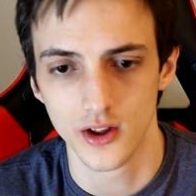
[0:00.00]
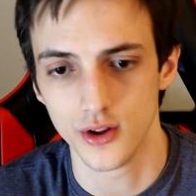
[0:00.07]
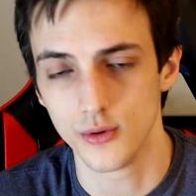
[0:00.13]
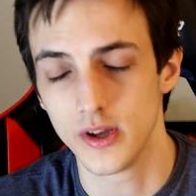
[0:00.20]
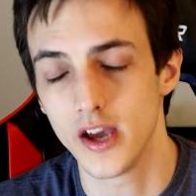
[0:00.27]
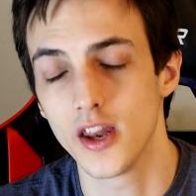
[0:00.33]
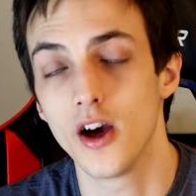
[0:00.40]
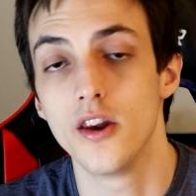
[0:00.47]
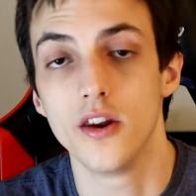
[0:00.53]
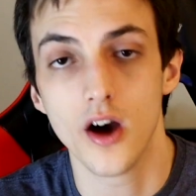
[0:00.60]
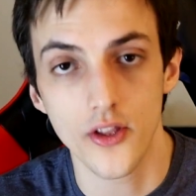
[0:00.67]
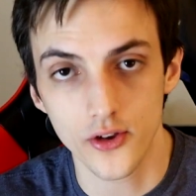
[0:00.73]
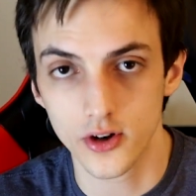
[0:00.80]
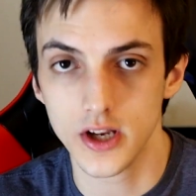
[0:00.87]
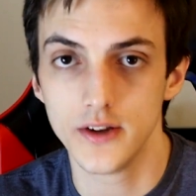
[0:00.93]
You get
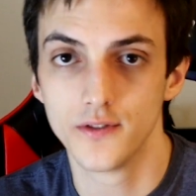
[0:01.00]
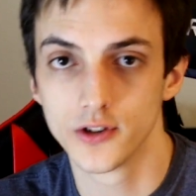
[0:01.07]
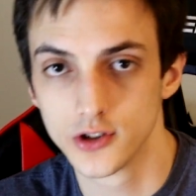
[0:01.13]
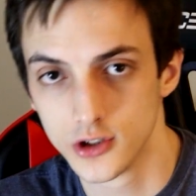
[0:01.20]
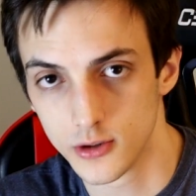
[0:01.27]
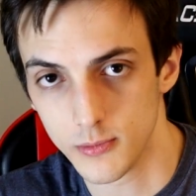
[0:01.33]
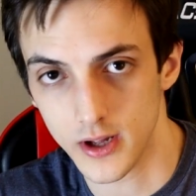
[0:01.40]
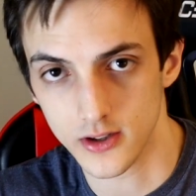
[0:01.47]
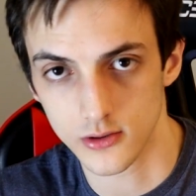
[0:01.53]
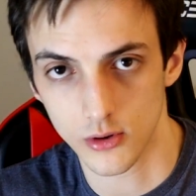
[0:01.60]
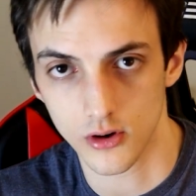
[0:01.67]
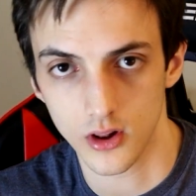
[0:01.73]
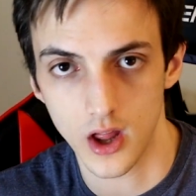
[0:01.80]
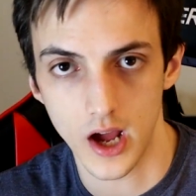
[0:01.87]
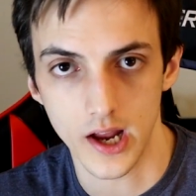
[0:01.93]
another evil Superman
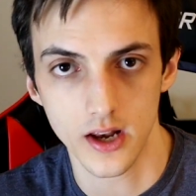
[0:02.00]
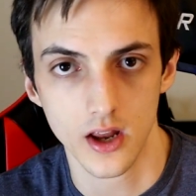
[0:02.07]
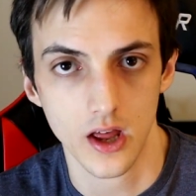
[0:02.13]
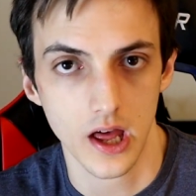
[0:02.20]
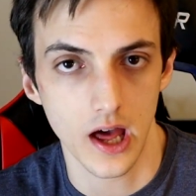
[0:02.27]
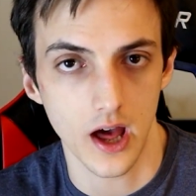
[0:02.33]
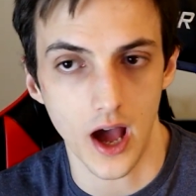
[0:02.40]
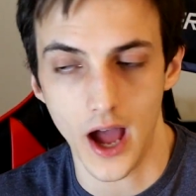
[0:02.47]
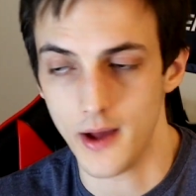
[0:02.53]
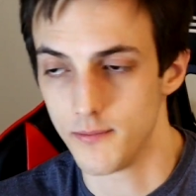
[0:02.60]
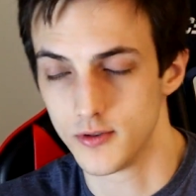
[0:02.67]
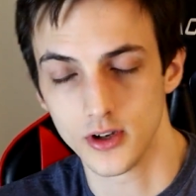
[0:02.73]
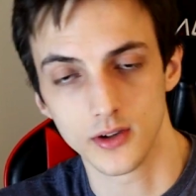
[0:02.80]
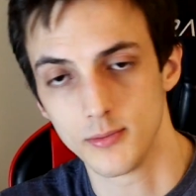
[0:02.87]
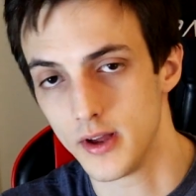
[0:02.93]
storyline I
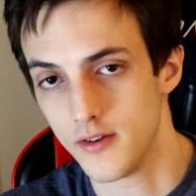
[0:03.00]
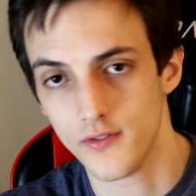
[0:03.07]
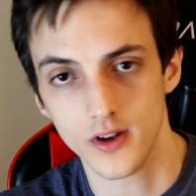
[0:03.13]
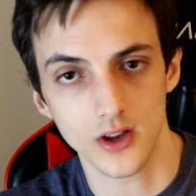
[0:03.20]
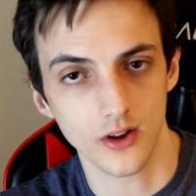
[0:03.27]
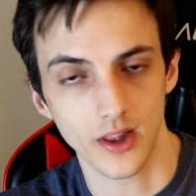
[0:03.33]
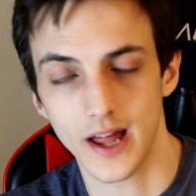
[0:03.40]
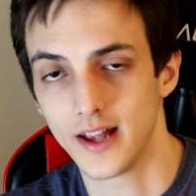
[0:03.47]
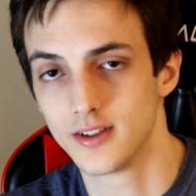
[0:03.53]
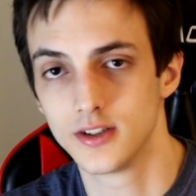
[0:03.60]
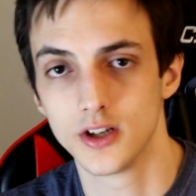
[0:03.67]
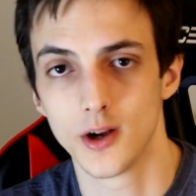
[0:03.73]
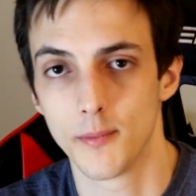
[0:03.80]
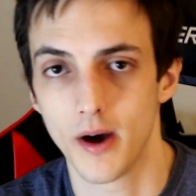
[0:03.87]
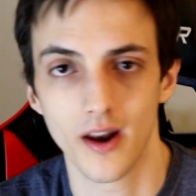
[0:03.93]
just made a video
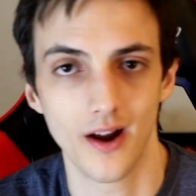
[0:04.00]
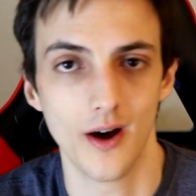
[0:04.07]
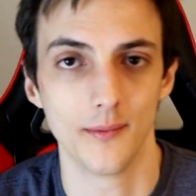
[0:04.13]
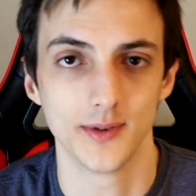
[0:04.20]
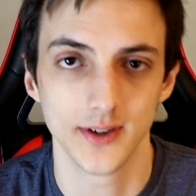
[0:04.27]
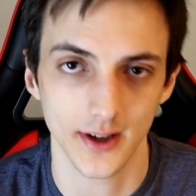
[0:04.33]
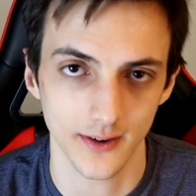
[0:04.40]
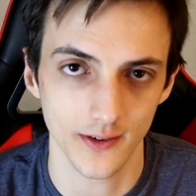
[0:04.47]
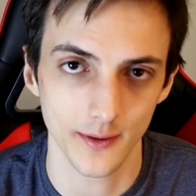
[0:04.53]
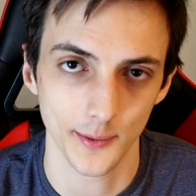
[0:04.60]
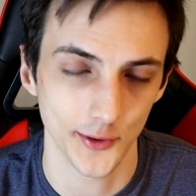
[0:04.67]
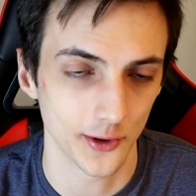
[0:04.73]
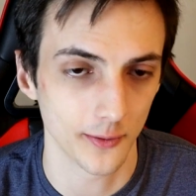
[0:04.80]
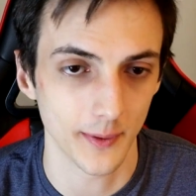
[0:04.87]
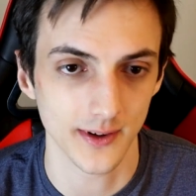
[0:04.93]
last year about how I'm sick of
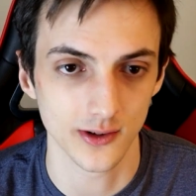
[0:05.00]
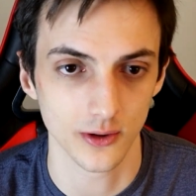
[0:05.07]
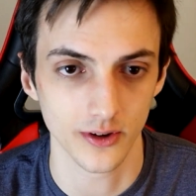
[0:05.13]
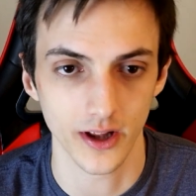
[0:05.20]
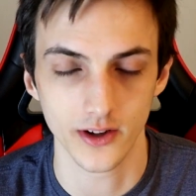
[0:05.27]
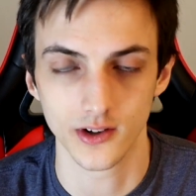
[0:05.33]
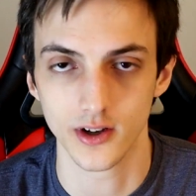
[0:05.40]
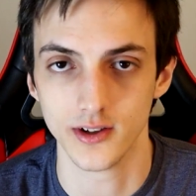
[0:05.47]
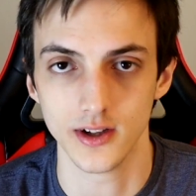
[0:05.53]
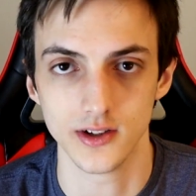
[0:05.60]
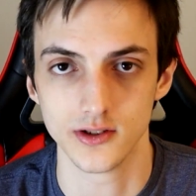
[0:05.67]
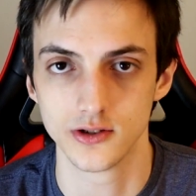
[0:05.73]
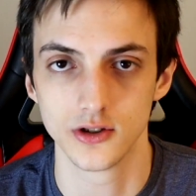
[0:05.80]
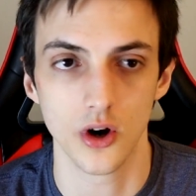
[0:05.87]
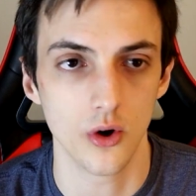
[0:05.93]
evil Superman storylines because
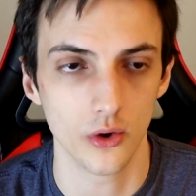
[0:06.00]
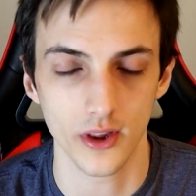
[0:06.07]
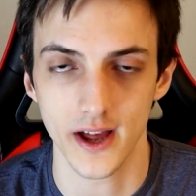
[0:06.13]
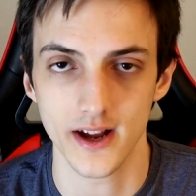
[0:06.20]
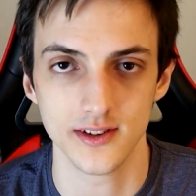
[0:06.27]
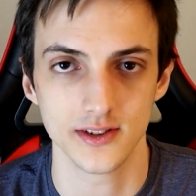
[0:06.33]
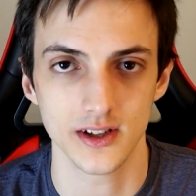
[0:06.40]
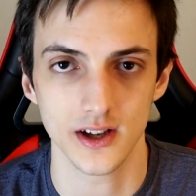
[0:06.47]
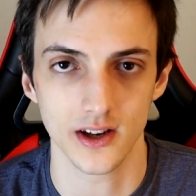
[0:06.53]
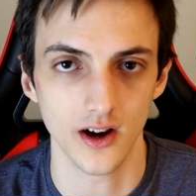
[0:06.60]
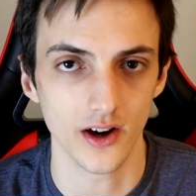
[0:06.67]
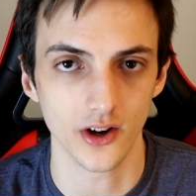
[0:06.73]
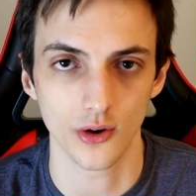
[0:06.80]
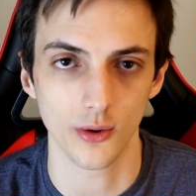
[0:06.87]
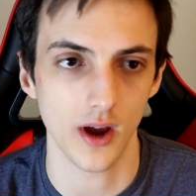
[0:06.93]
it's so lazy and
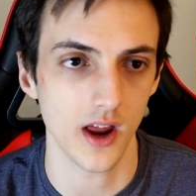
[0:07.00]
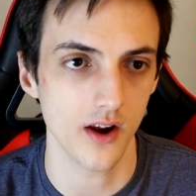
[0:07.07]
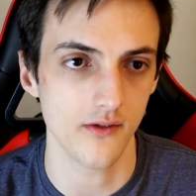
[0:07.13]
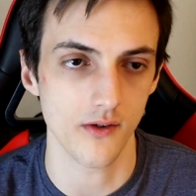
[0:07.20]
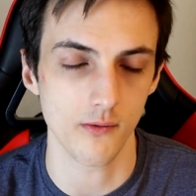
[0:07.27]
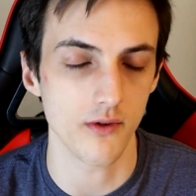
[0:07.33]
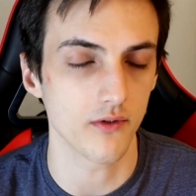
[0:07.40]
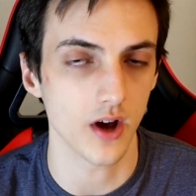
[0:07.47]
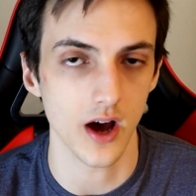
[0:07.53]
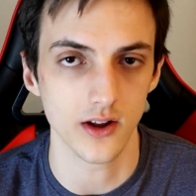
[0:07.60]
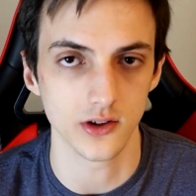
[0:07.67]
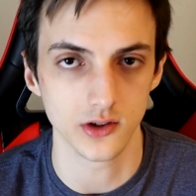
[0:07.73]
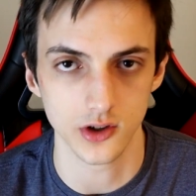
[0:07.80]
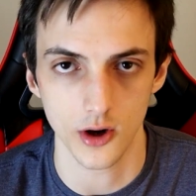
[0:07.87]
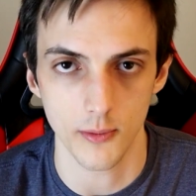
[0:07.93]
uncreative, and we've
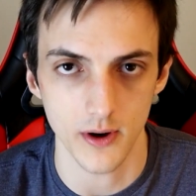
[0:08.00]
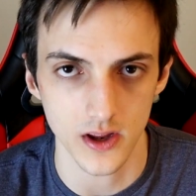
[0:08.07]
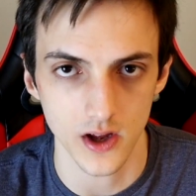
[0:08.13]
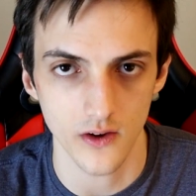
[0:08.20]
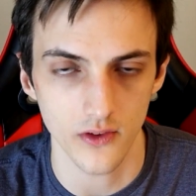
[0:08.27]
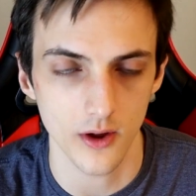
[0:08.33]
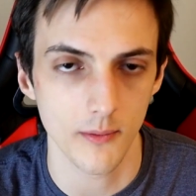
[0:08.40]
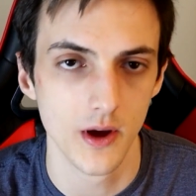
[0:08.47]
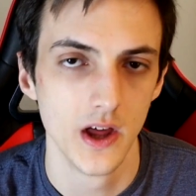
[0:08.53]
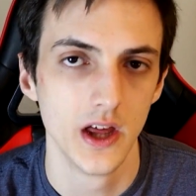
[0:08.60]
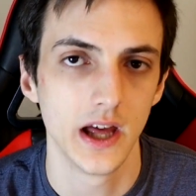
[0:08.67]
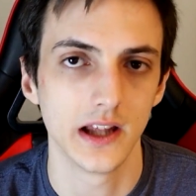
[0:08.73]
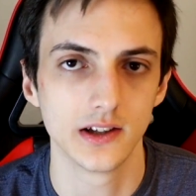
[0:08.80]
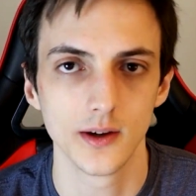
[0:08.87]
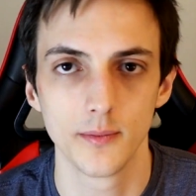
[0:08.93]
gotten so many of them.
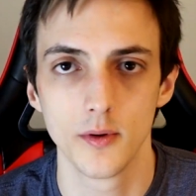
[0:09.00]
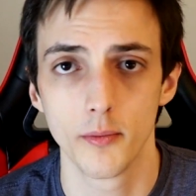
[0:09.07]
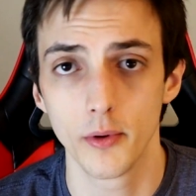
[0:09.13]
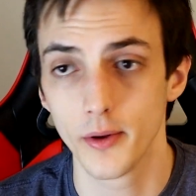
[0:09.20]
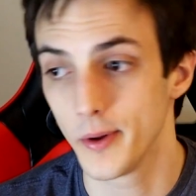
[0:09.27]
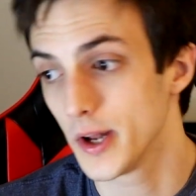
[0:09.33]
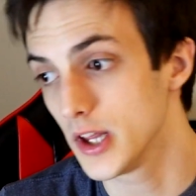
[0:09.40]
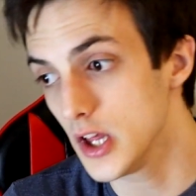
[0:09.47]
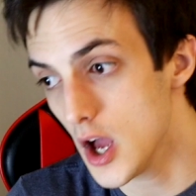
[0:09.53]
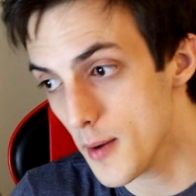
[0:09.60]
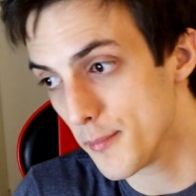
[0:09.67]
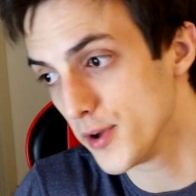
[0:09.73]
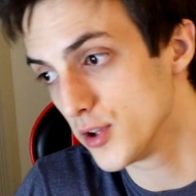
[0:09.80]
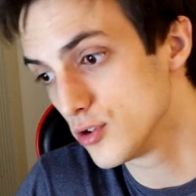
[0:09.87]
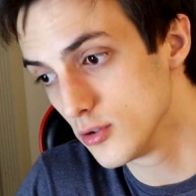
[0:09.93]
And some people be like, yeah,
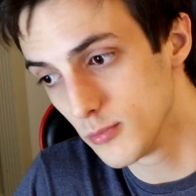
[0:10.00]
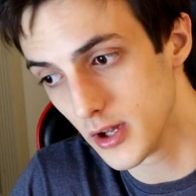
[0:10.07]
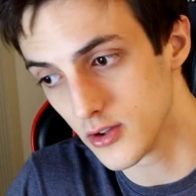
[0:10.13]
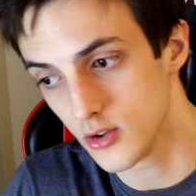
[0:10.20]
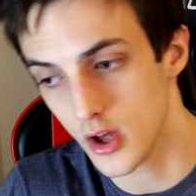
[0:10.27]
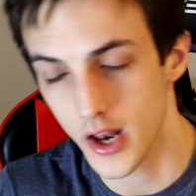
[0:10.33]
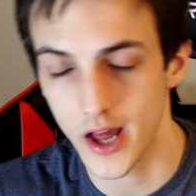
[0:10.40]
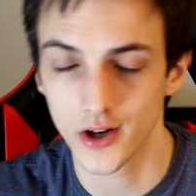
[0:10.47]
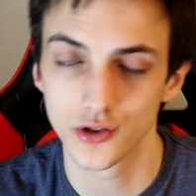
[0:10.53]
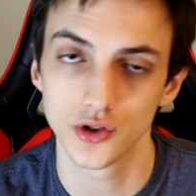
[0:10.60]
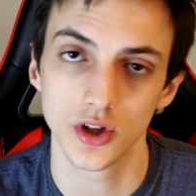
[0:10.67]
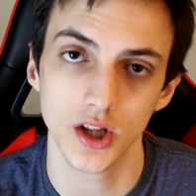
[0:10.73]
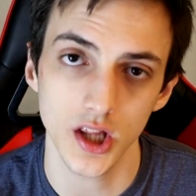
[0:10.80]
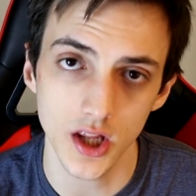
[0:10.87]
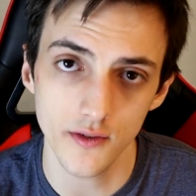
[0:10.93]
but Superman's not
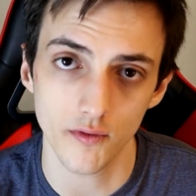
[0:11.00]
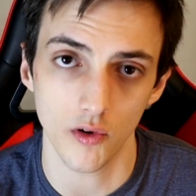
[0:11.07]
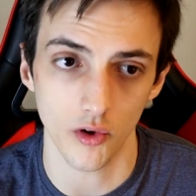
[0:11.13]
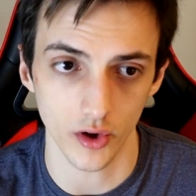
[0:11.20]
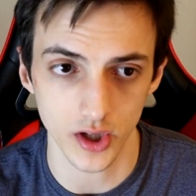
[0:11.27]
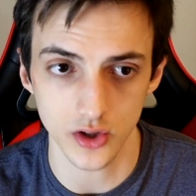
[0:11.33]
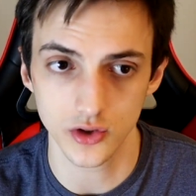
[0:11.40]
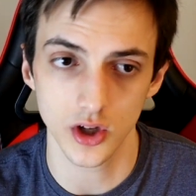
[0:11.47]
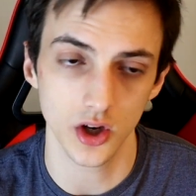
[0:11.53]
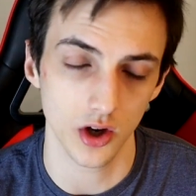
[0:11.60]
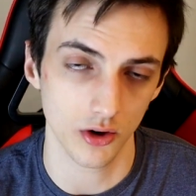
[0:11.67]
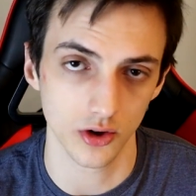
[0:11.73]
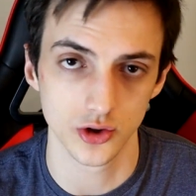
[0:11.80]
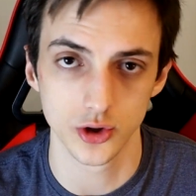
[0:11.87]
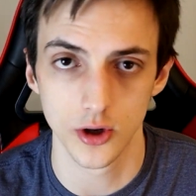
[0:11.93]
actually evil. He's
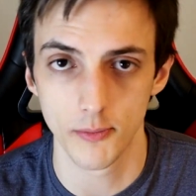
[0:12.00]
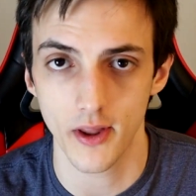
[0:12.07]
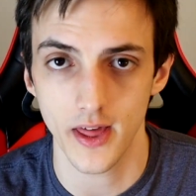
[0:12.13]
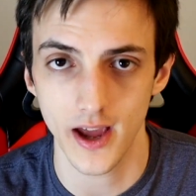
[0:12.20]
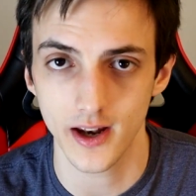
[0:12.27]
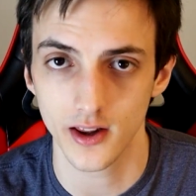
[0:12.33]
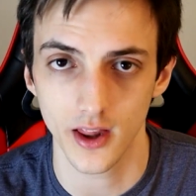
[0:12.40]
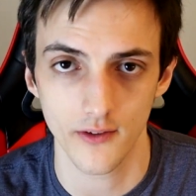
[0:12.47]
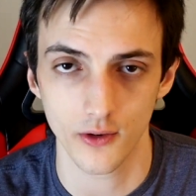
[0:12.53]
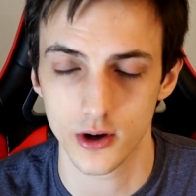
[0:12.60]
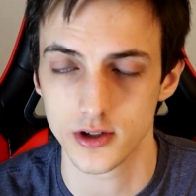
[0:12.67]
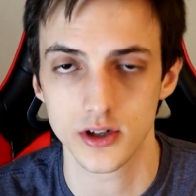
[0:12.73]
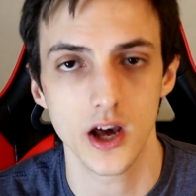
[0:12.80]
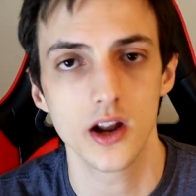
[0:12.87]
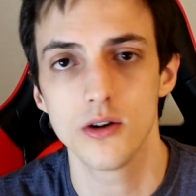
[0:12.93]
getting controlled by the anti-life
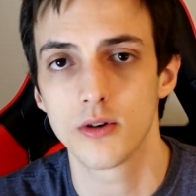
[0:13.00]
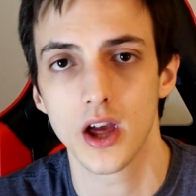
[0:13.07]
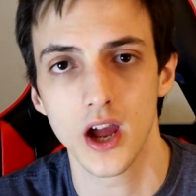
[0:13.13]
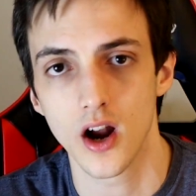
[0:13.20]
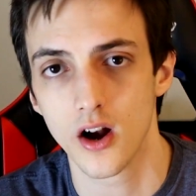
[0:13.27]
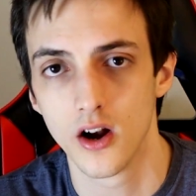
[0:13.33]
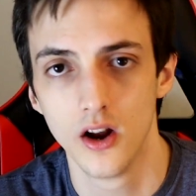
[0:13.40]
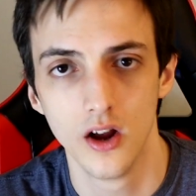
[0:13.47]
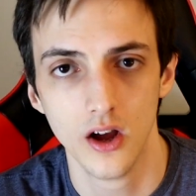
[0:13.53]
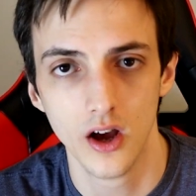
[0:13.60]
equation. I don't care.